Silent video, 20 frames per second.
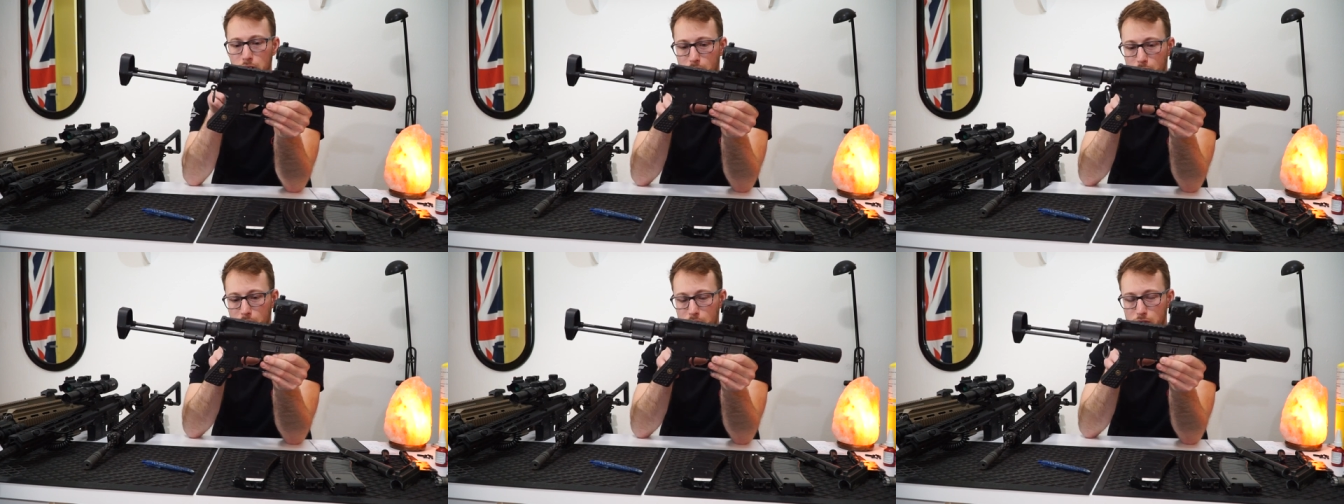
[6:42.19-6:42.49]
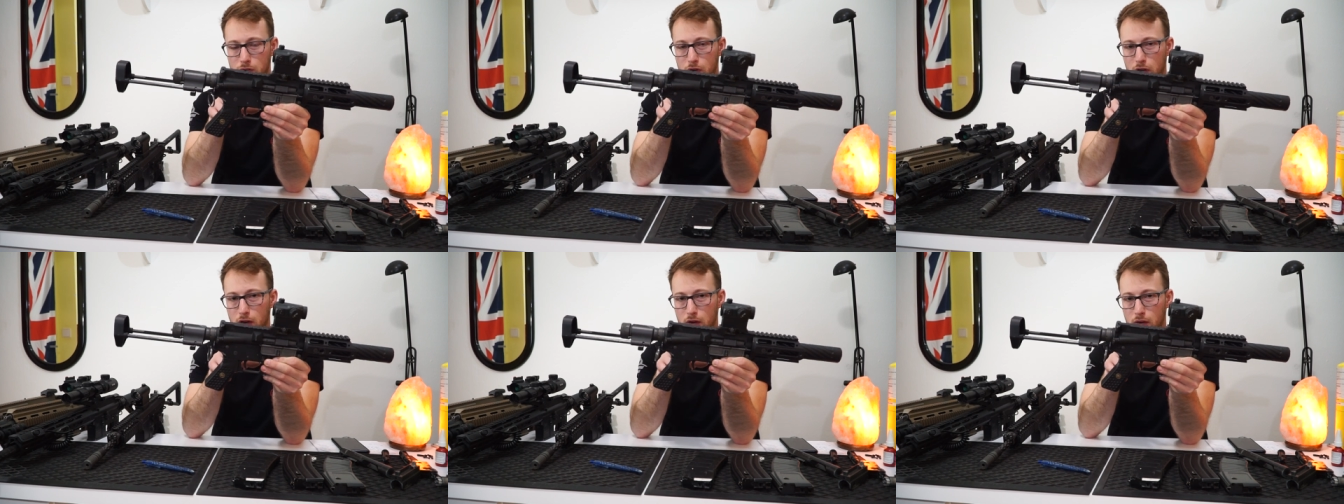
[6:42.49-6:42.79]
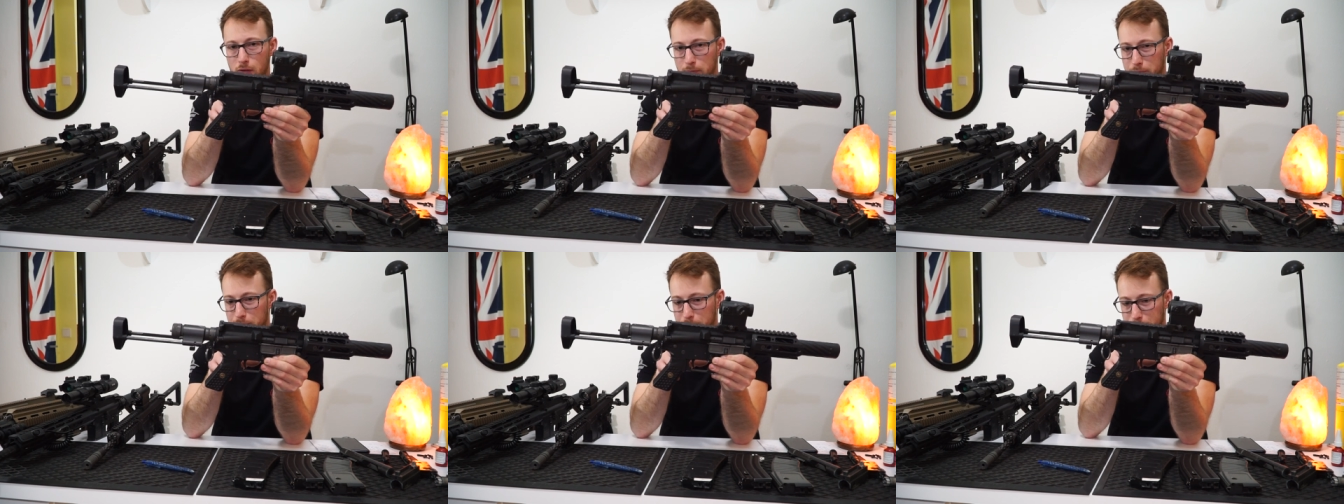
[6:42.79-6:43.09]
your
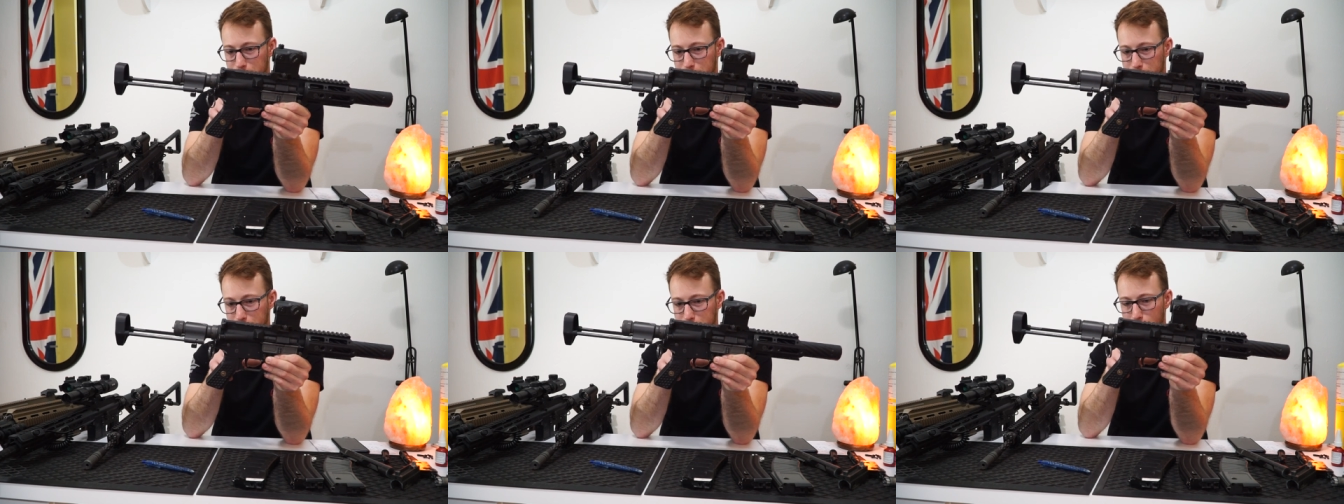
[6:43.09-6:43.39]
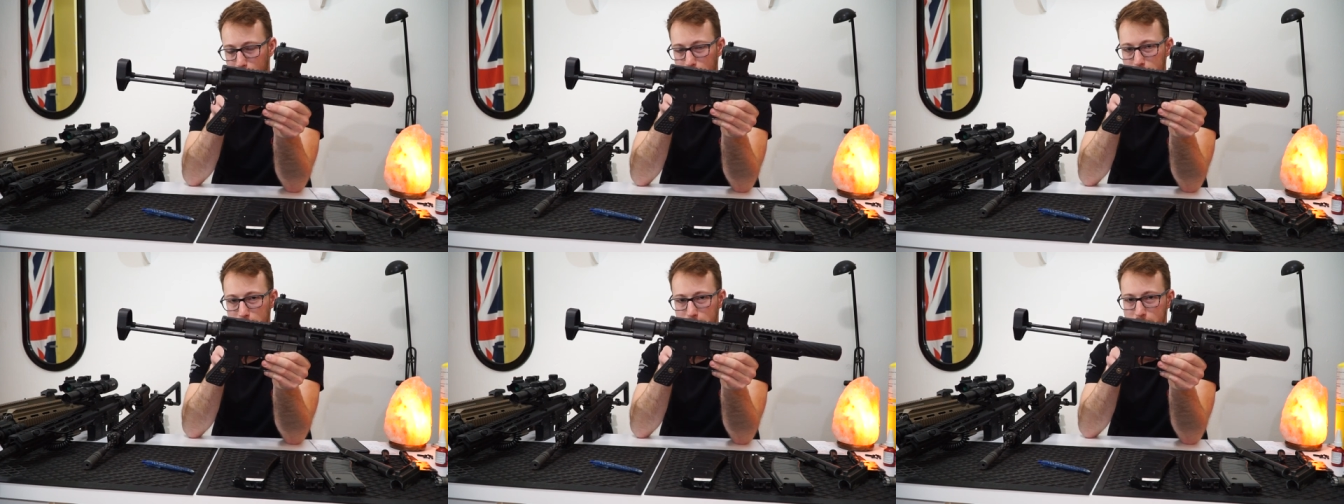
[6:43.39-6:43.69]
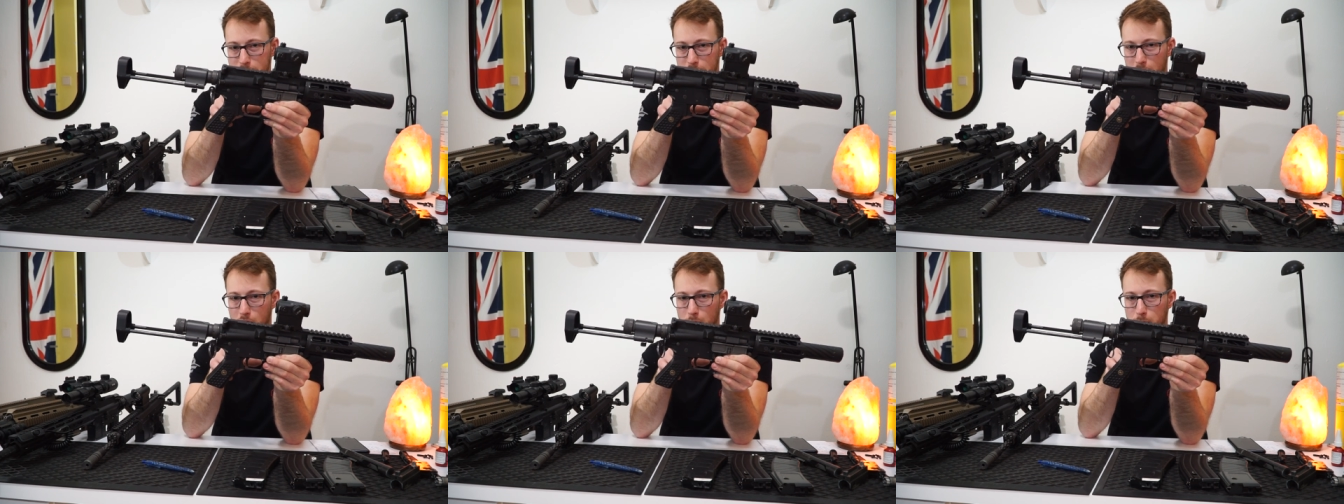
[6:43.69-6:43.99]
trigger
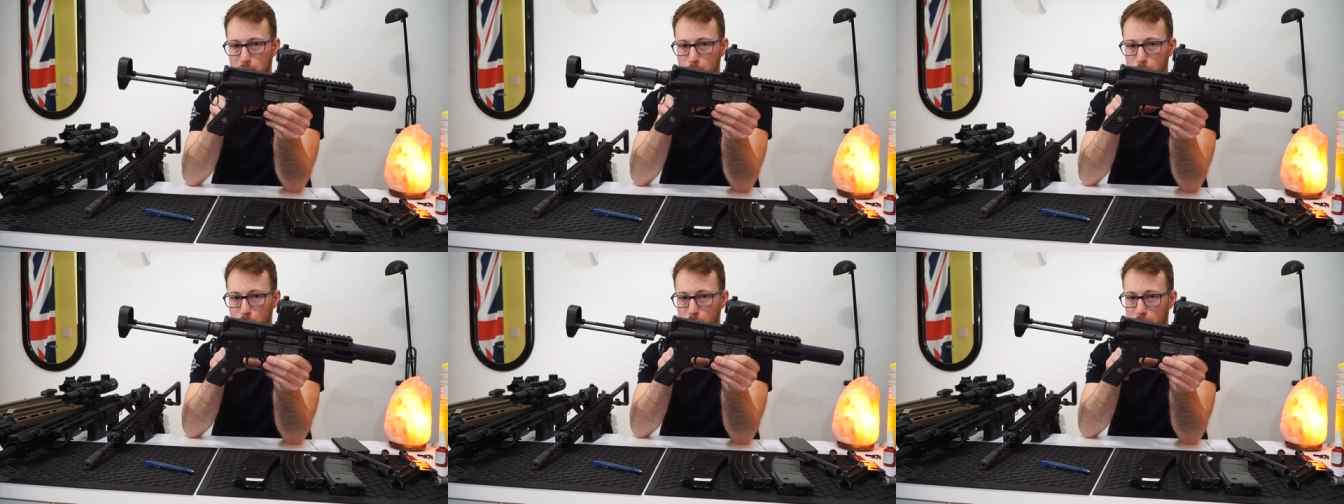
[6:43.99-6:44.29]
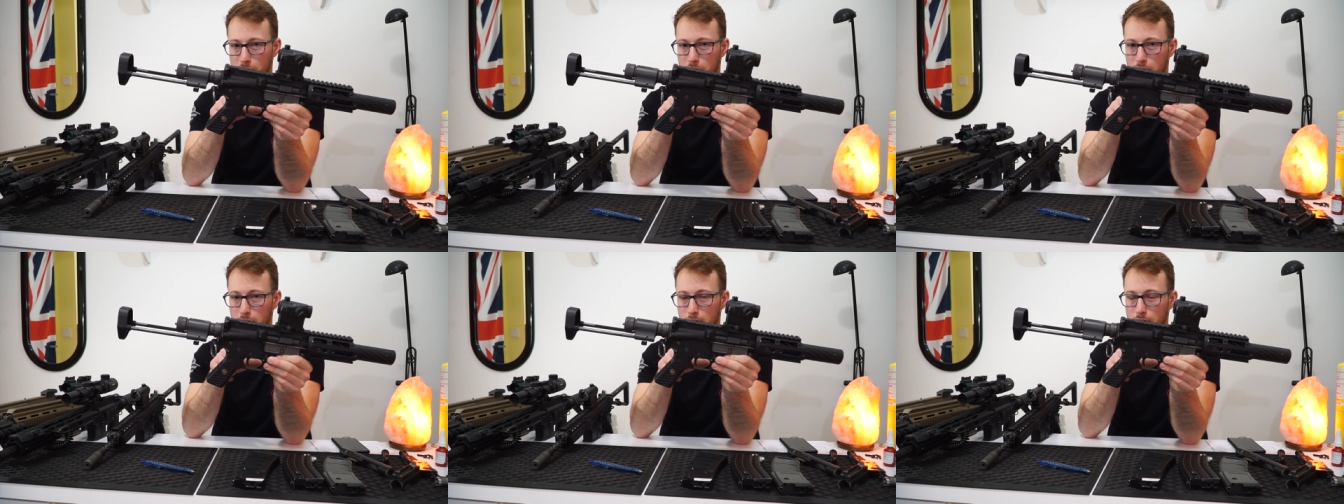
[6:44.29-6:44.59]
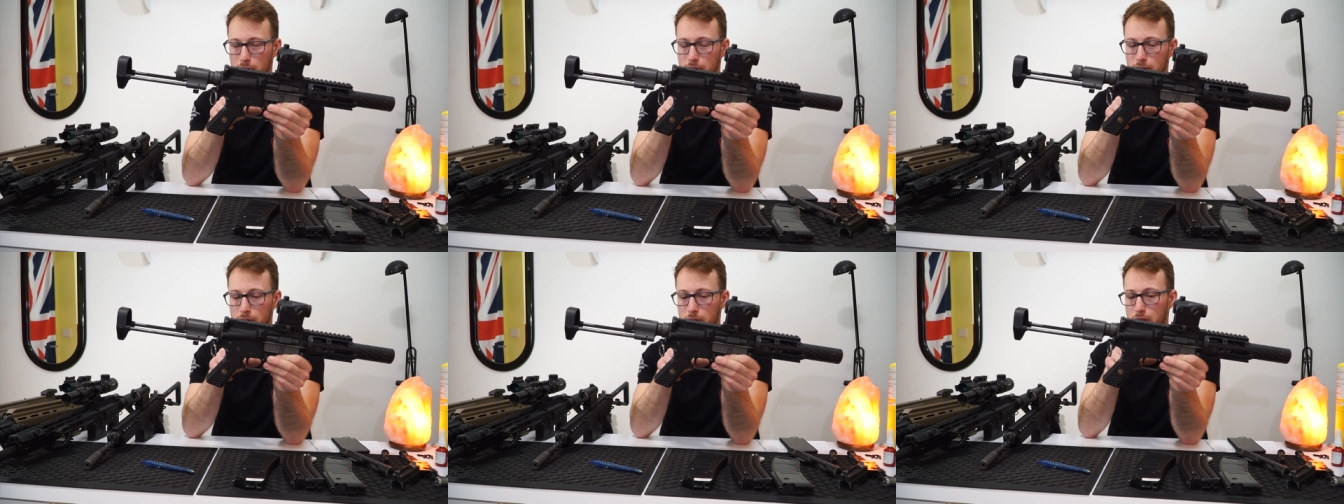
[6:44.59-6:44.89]
will stop
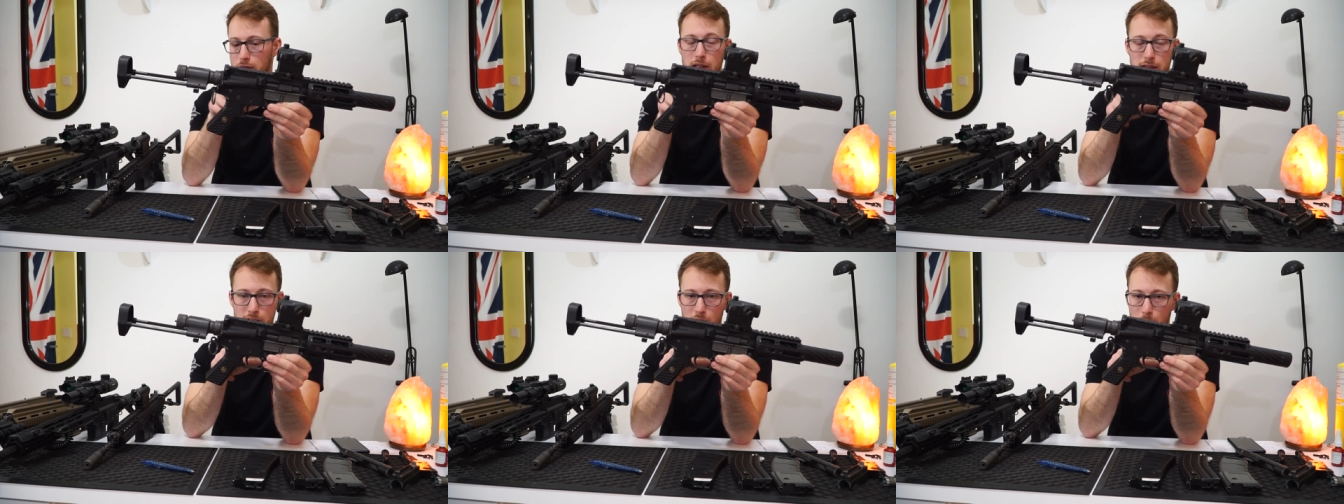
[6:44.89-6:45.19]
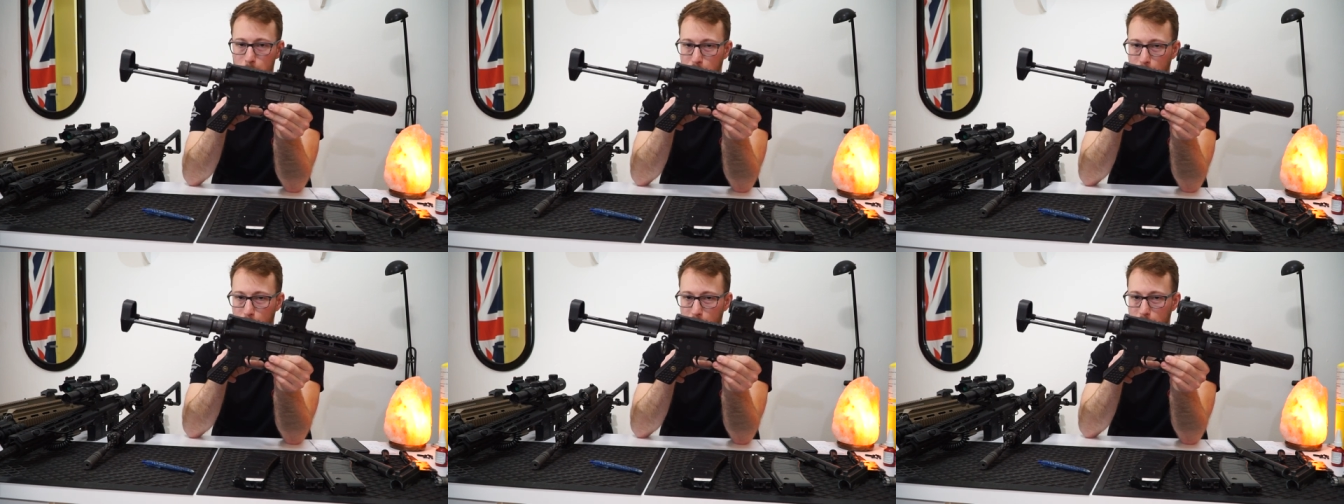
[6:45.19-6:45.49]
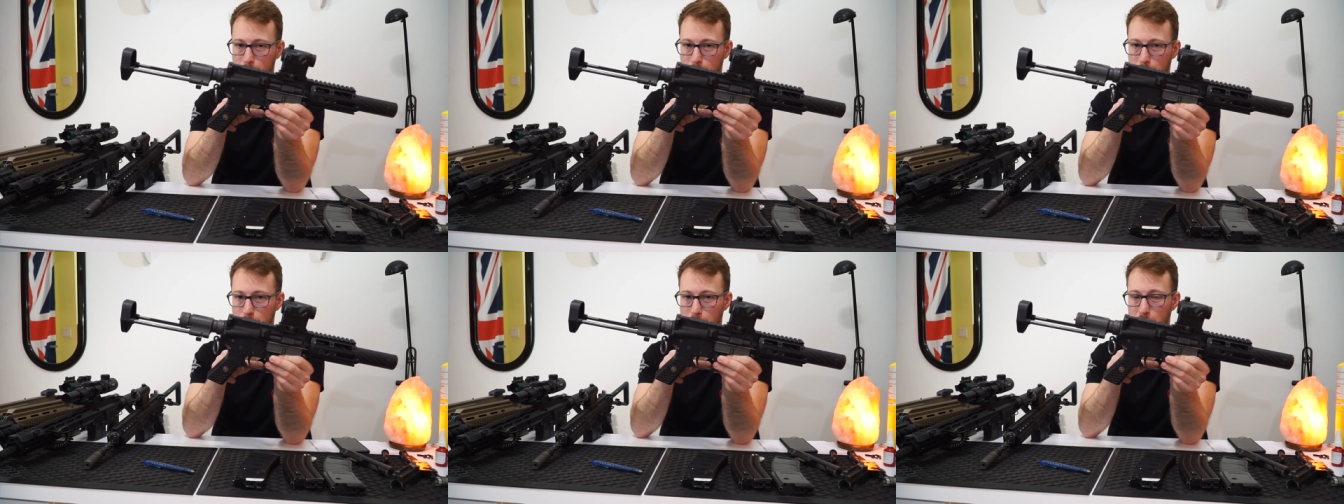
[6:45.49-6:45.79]
working at some
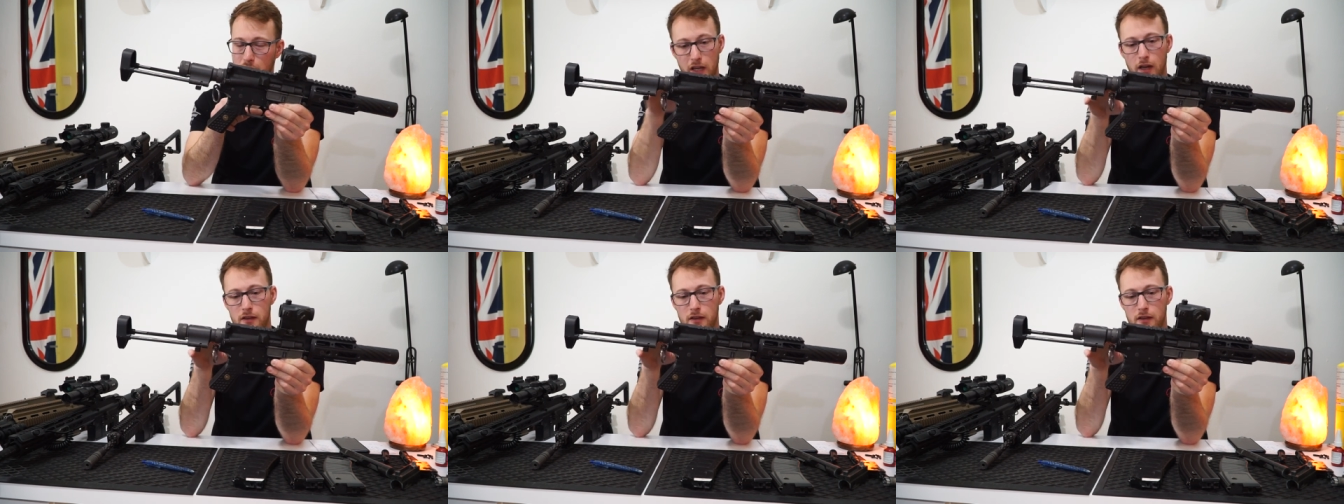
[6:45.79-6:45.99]
point.